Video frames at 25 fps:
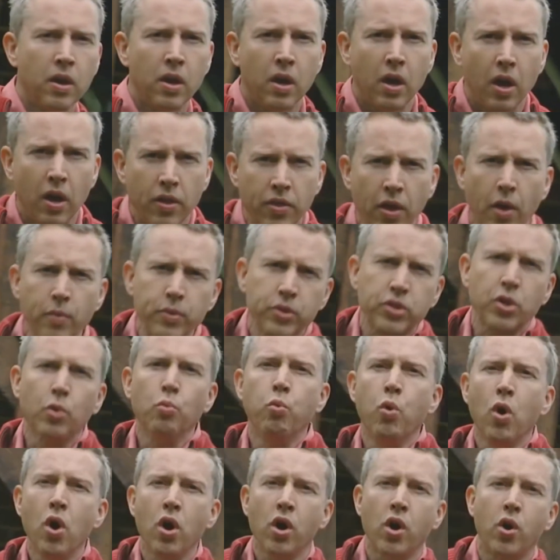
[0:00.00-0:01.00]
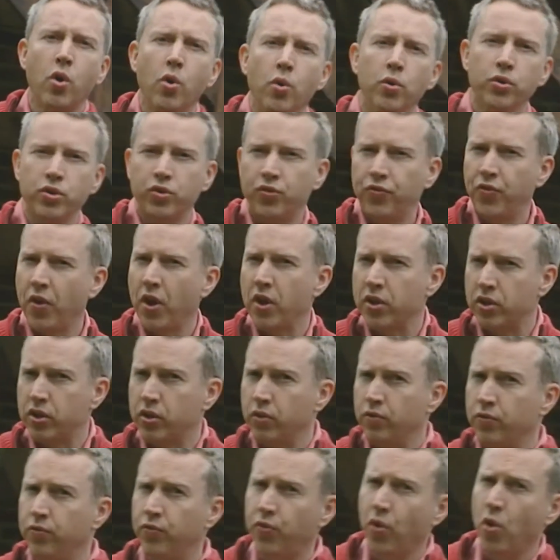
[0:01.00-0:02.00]
And though it's a workhorse first
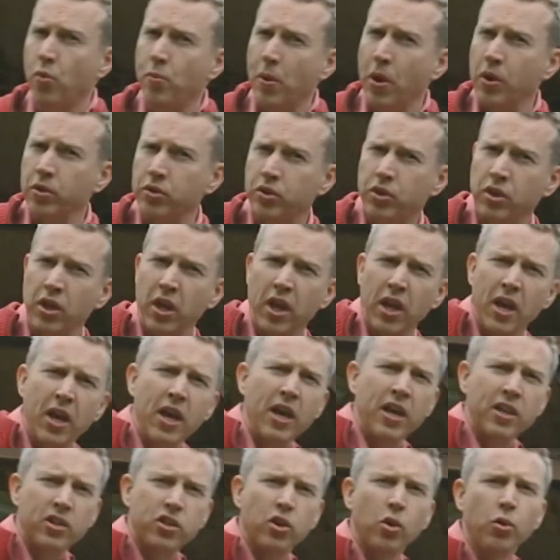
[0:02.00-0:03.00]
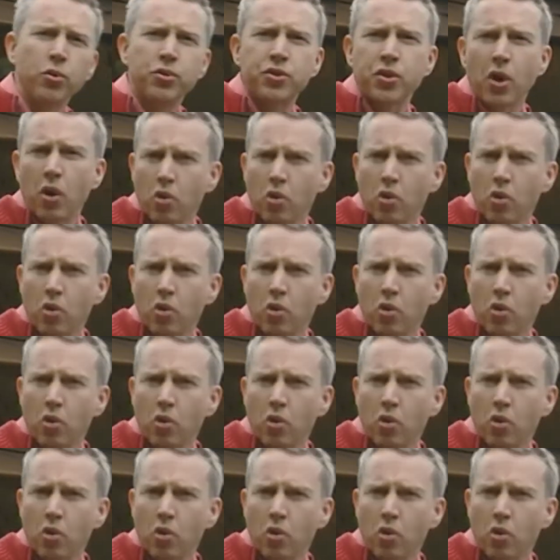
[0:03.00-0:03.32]
and foremost, It's also